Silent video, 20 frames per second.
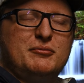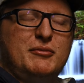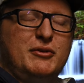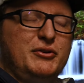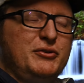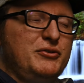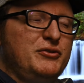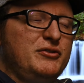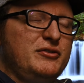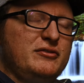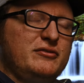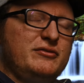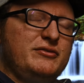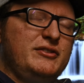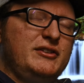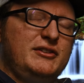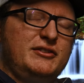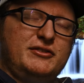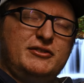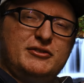most
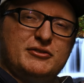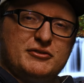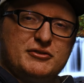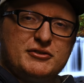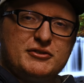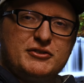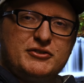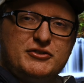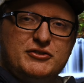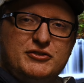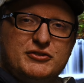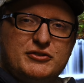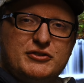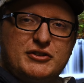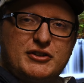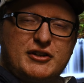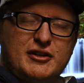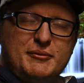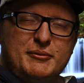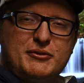VCRs you're
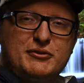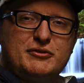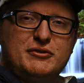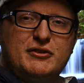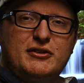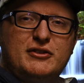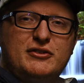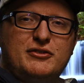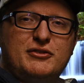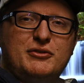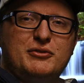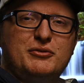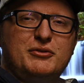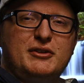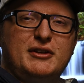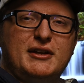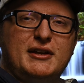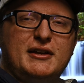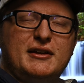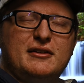going to come across
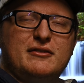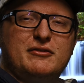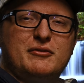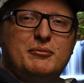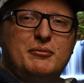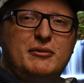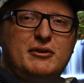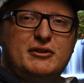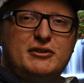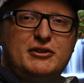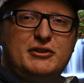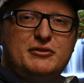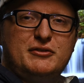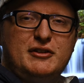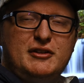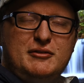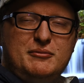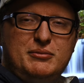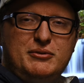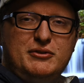only have mono
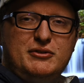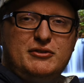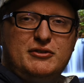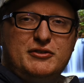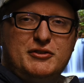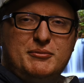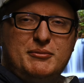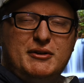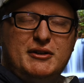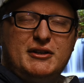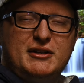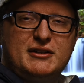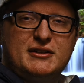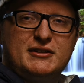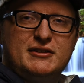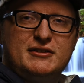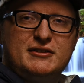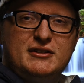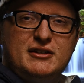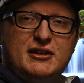input on the
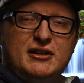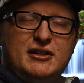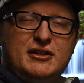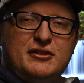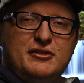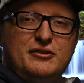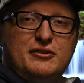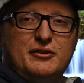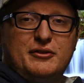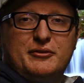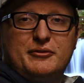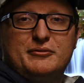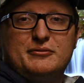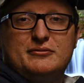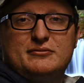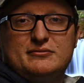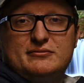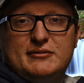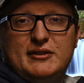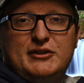back, so
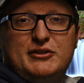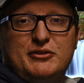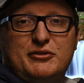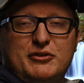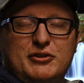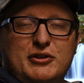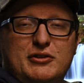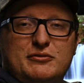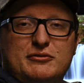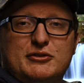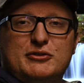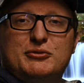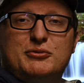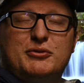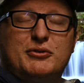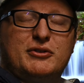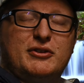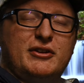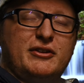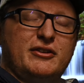it's only going to
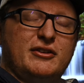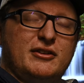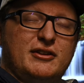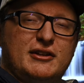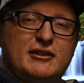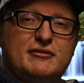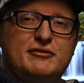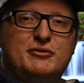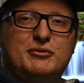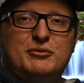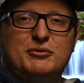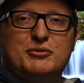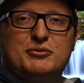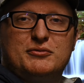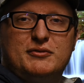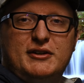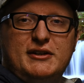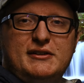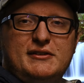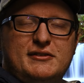record the left or
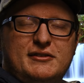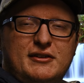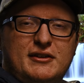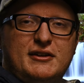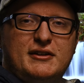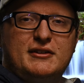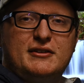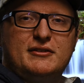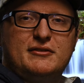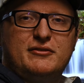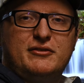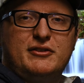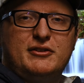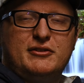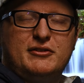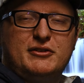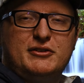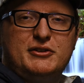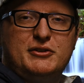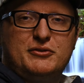right side of
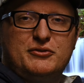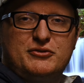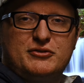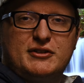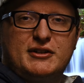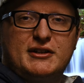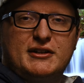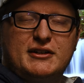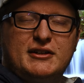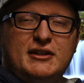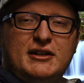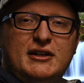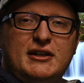the audio track.